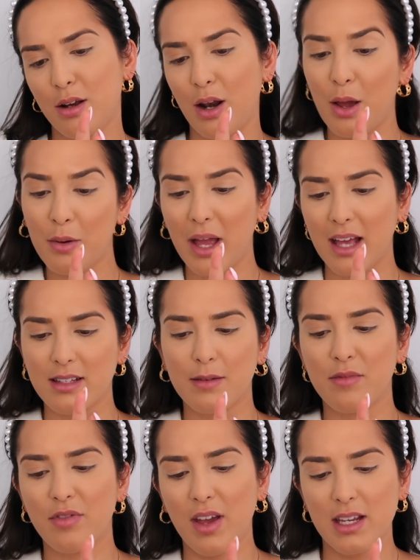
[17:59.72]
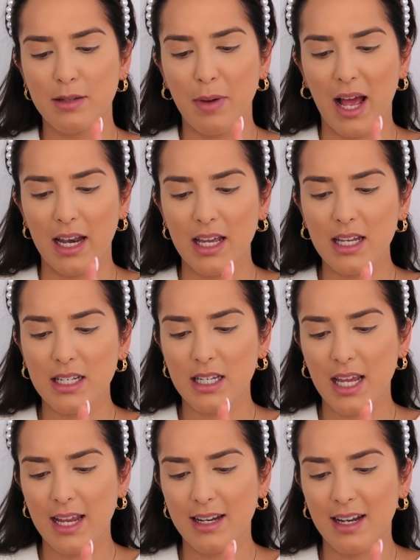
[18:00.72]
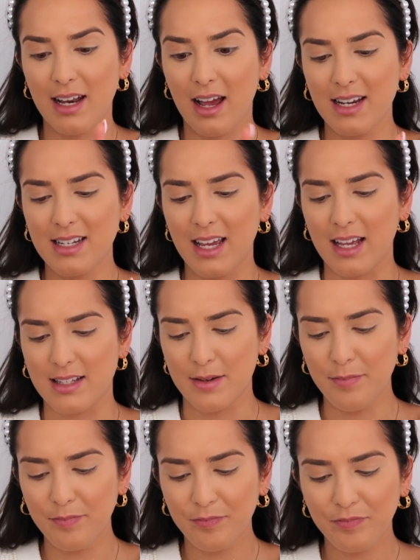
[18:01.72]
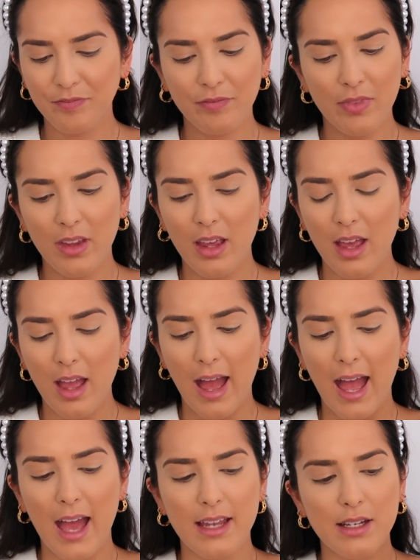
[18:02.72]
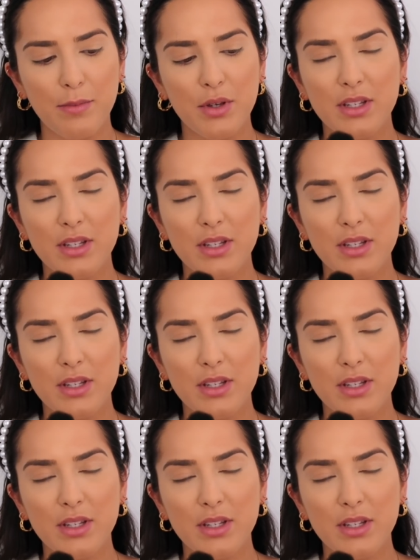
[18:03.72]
Glowgasm Face Palette in Lightgasm. And I'm